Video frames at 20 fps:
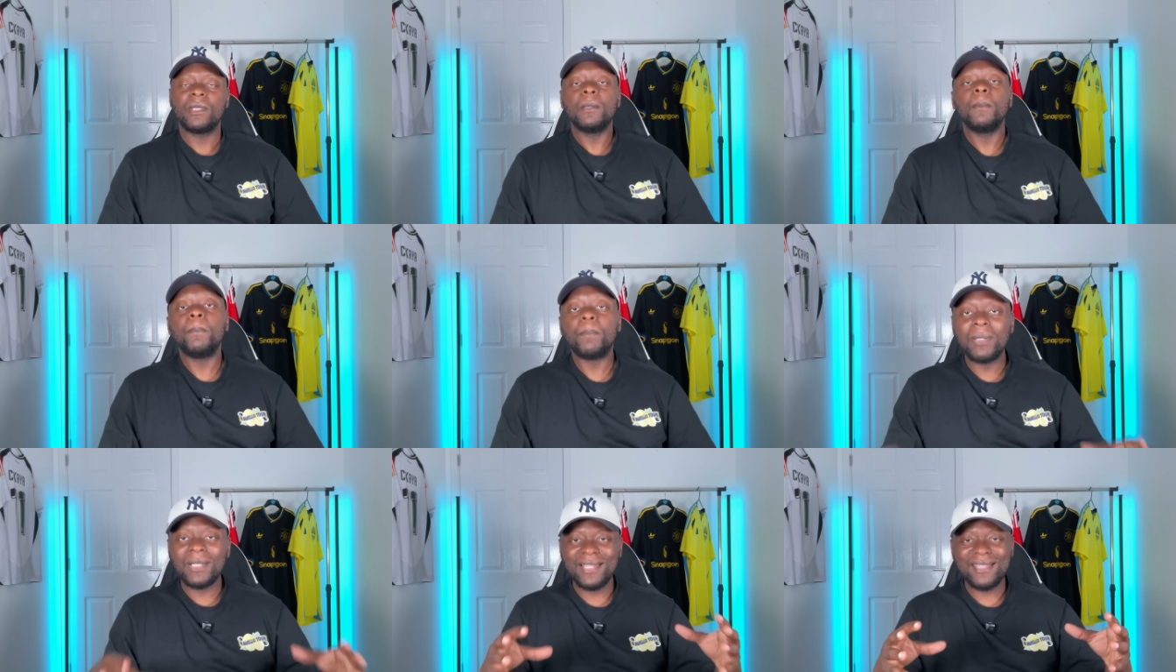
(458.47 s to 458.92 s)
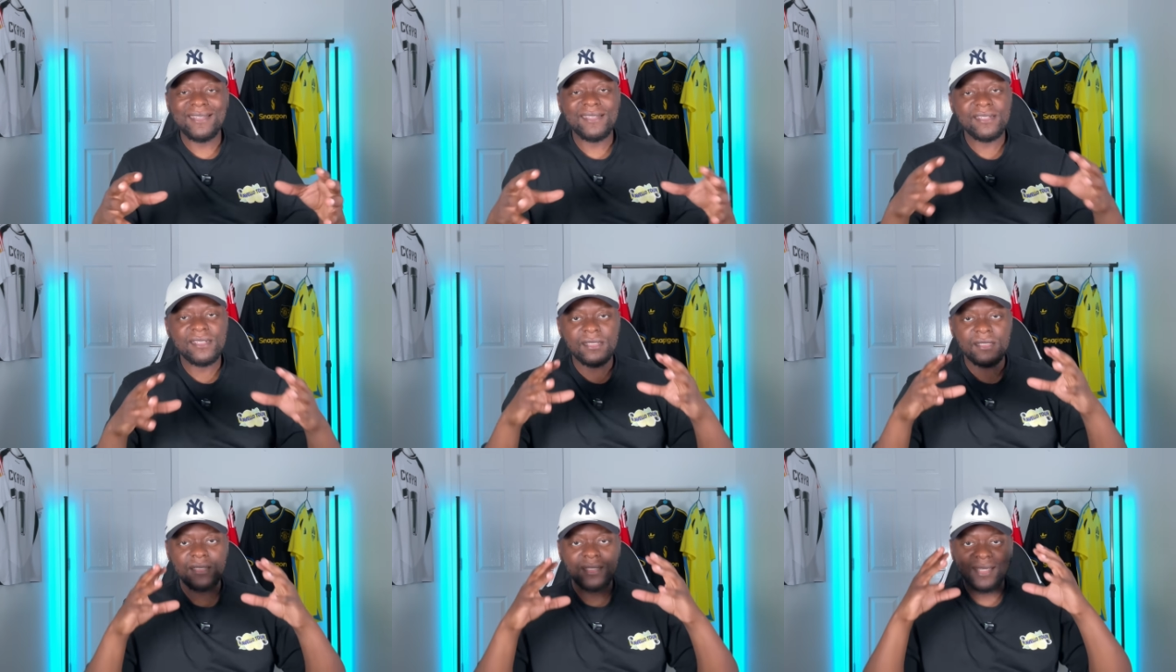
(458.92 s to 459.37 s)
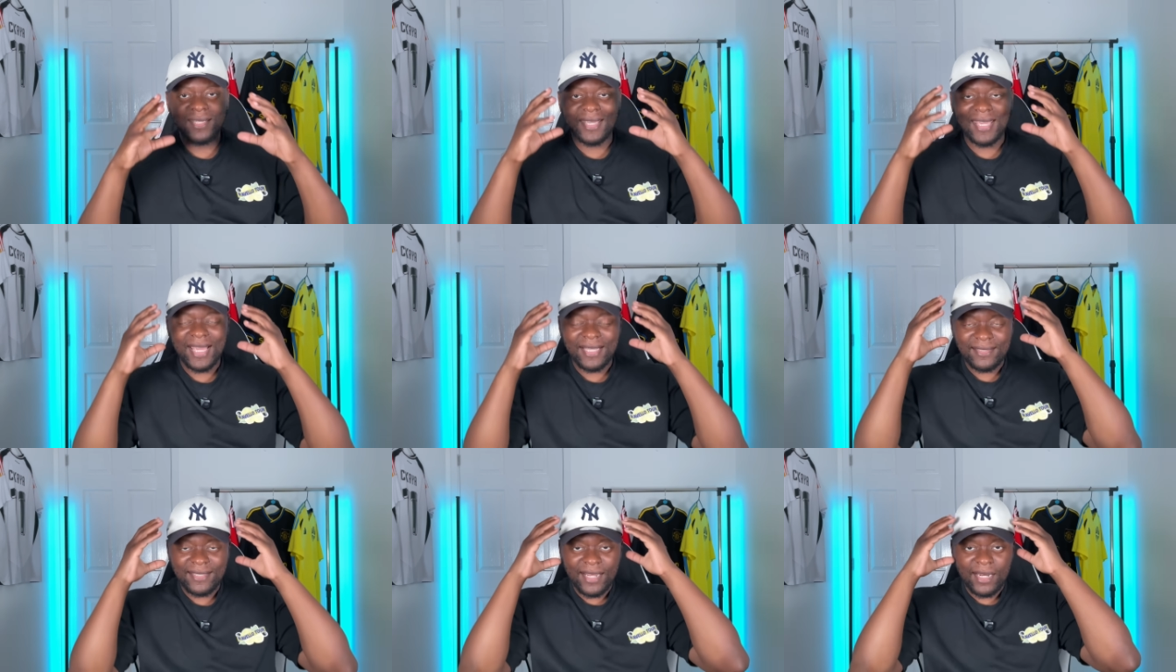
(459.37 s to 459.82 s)
Please
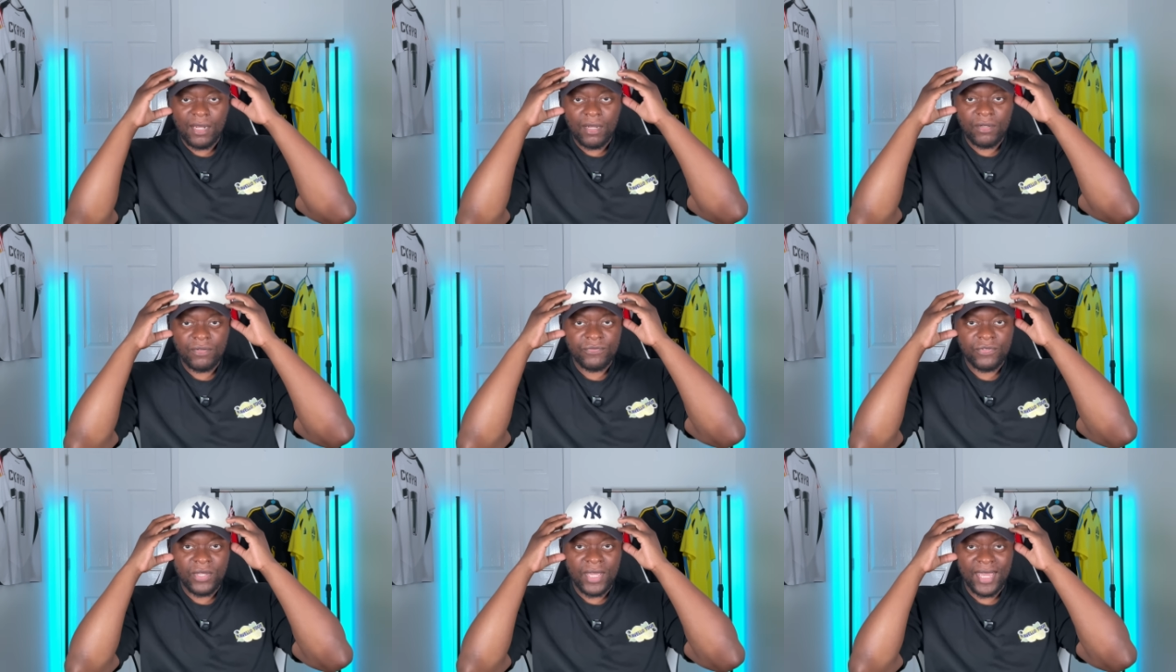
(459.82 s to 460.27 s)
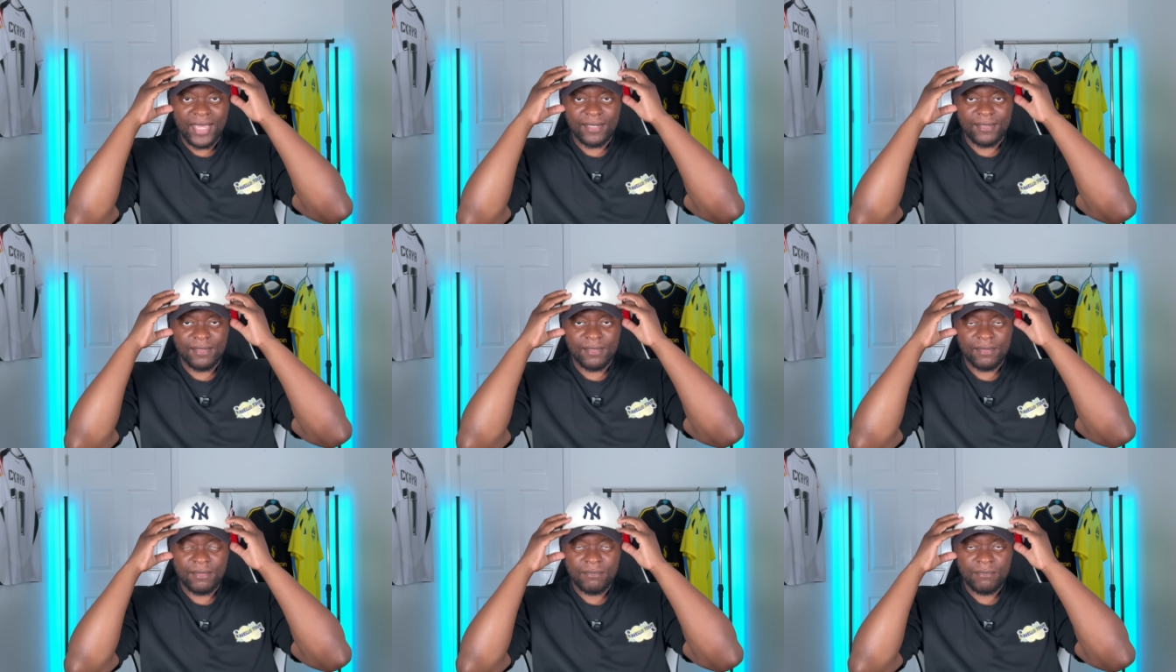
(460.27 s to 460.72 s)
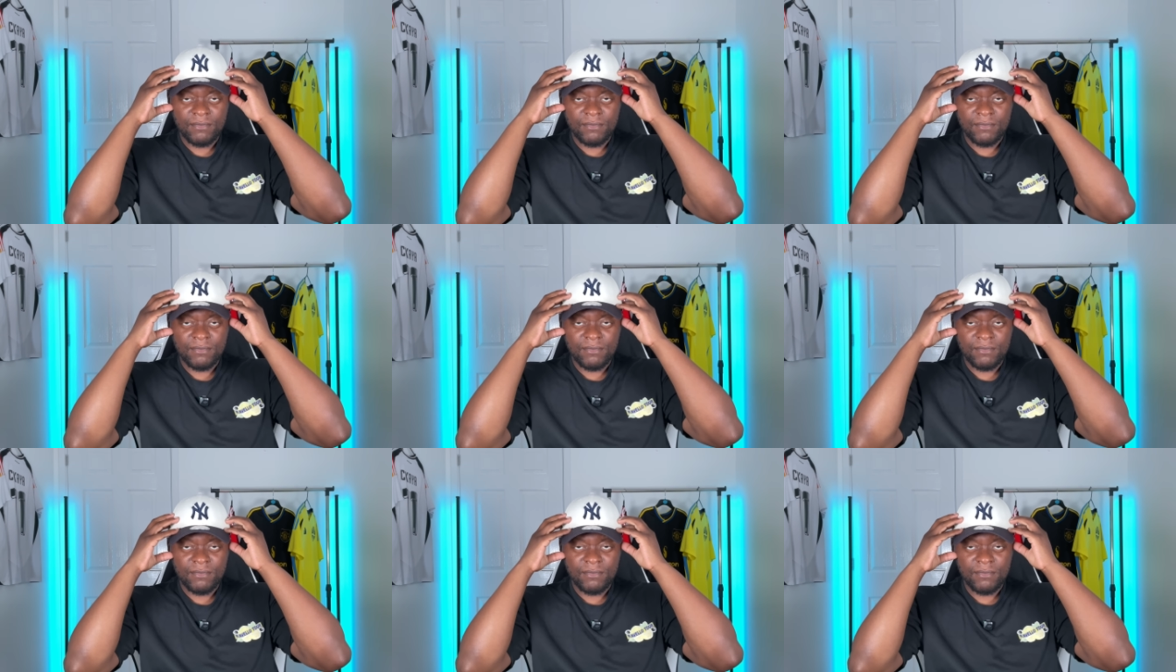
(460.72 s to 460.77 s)
get that out of your heads,